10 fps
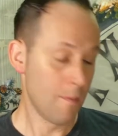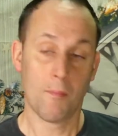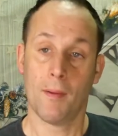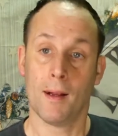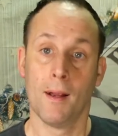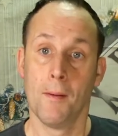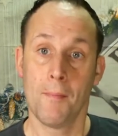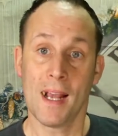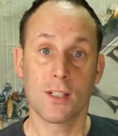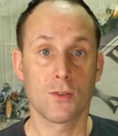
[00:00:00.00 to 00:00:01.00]
my
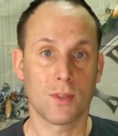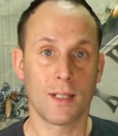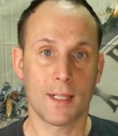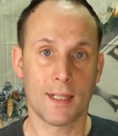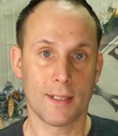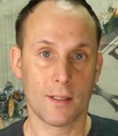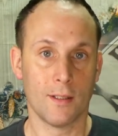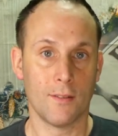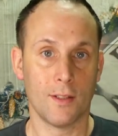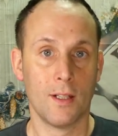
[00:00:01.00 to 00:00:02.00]
package was going to get
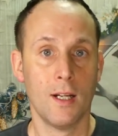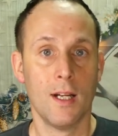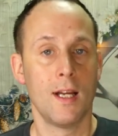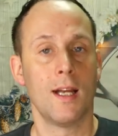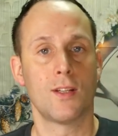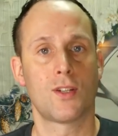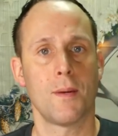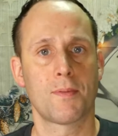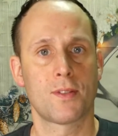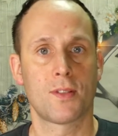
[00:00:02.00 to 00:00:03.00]
delivered. It
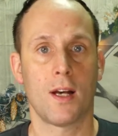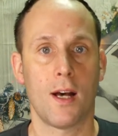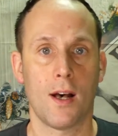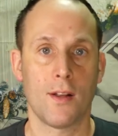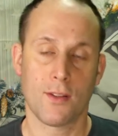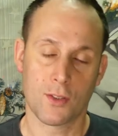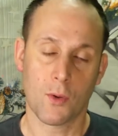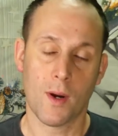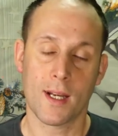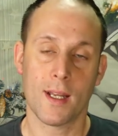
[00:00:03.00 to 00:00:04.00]
ships uh, the
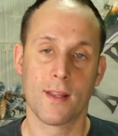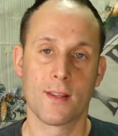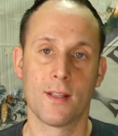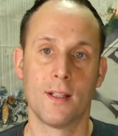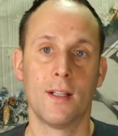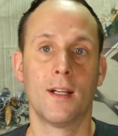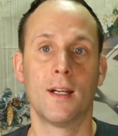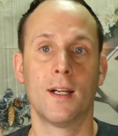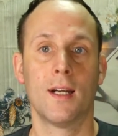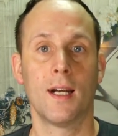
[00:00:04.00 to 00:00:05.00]
20th
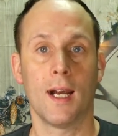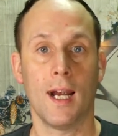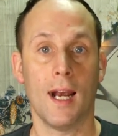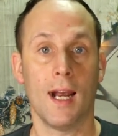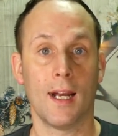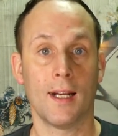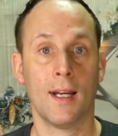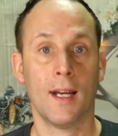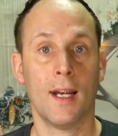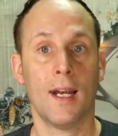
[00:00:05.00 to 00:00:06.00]
and
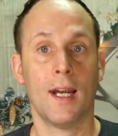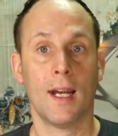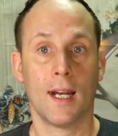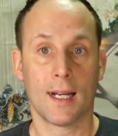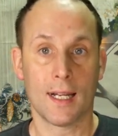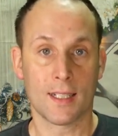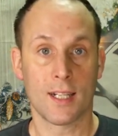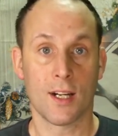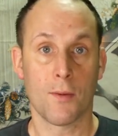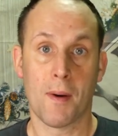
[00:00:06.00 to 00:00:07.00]
gets
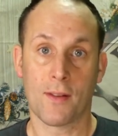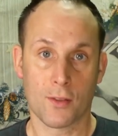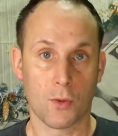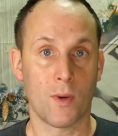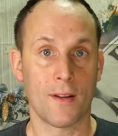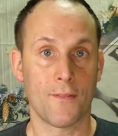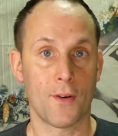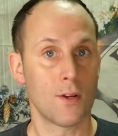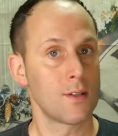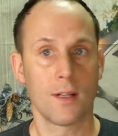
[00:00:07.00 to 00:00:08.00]
here about the
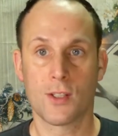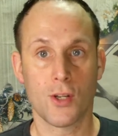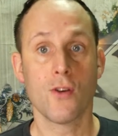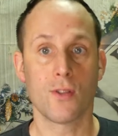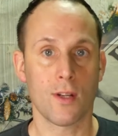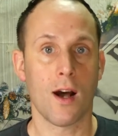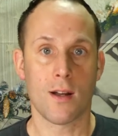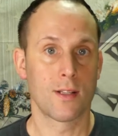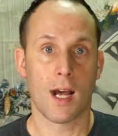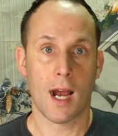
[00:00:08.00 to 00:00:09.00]
21st. It's usually
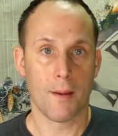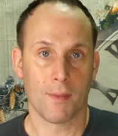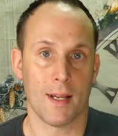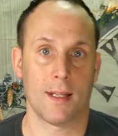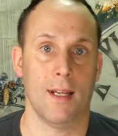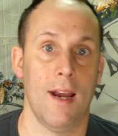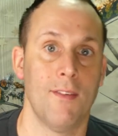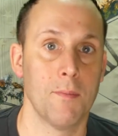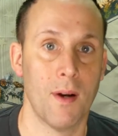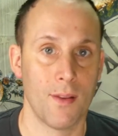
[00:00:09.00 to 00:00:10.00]
on time, like
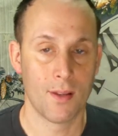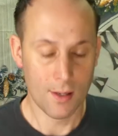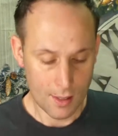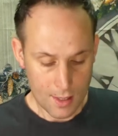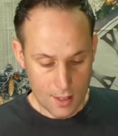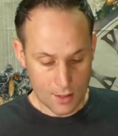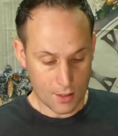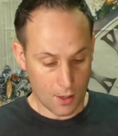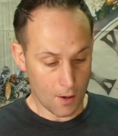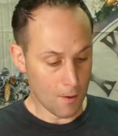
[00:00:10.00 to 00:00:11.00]
every month.
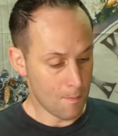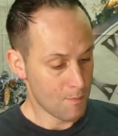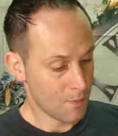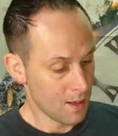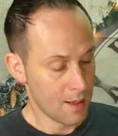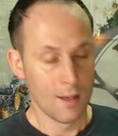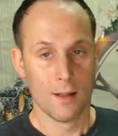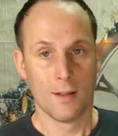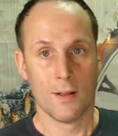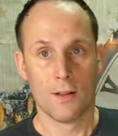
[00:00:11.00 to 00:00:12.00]
So,
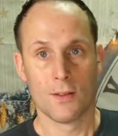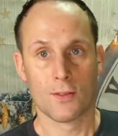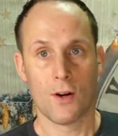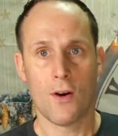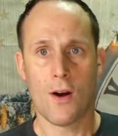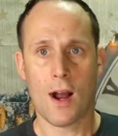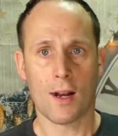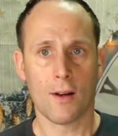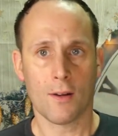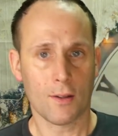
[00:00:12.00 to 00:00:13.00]
so
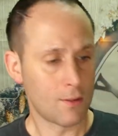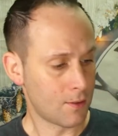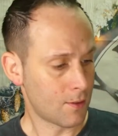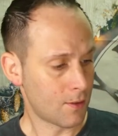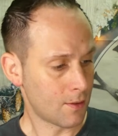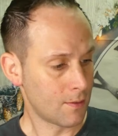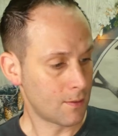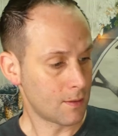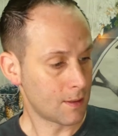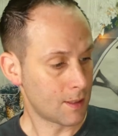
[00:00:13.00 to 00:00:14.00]
I
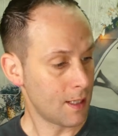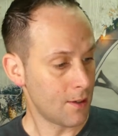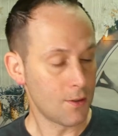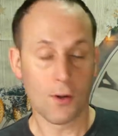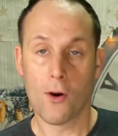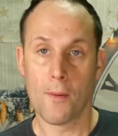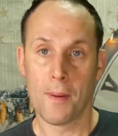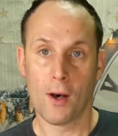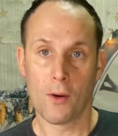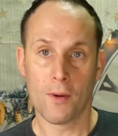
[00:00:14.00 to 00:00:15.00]
get a
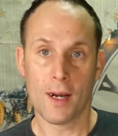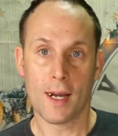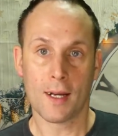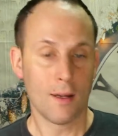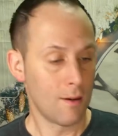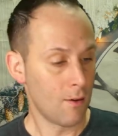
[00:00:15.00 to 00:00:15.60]
doorbell ring,